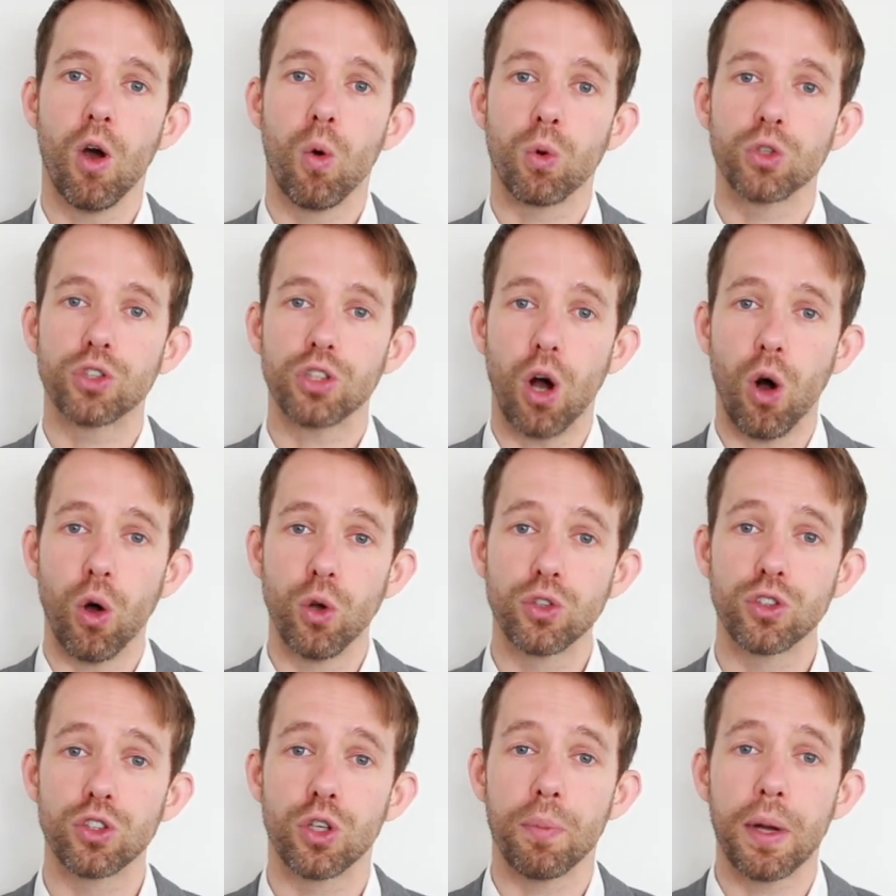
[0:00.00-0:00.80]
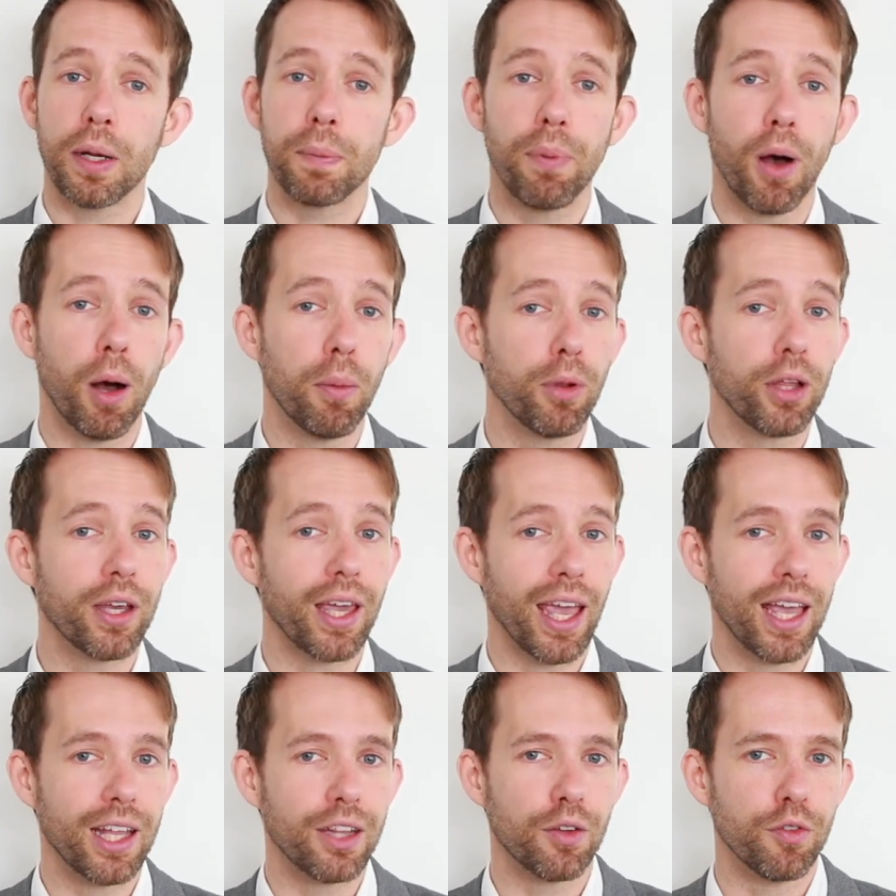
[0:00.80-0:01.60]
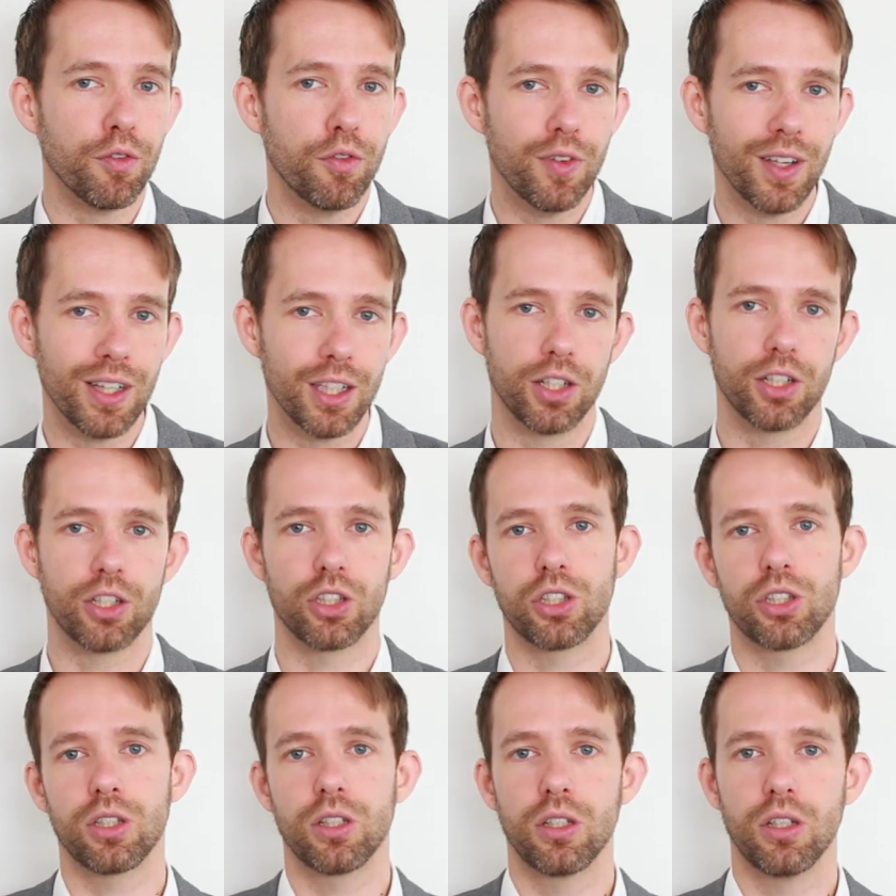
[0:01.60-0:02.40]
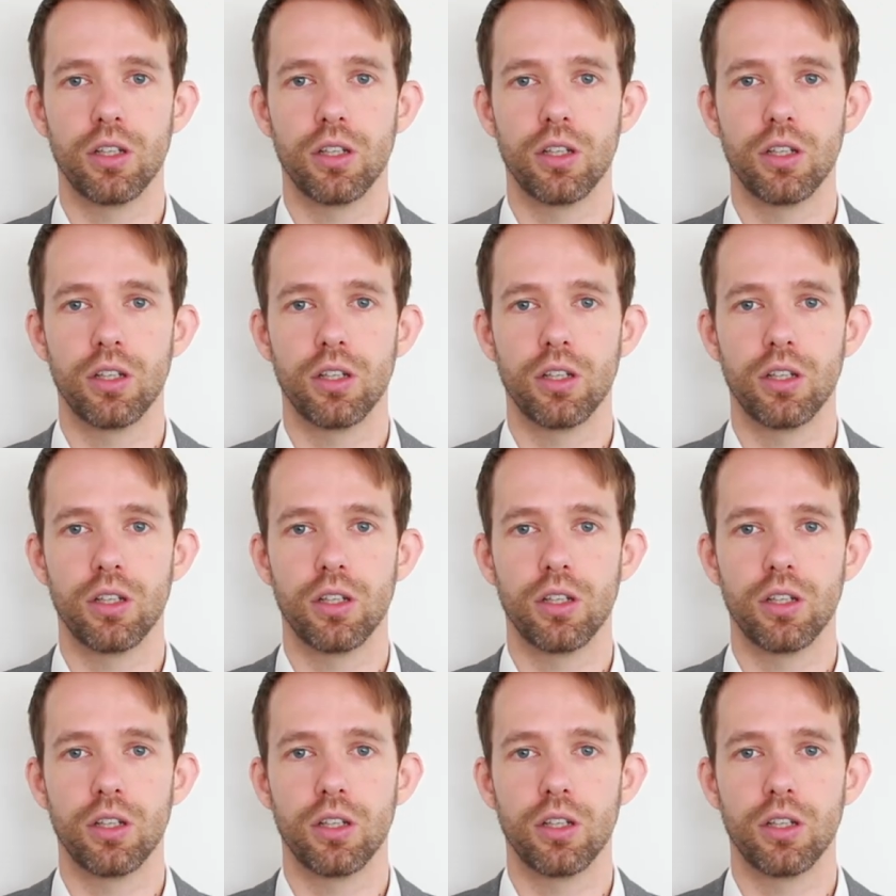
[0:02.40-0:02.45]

was also made public in the village.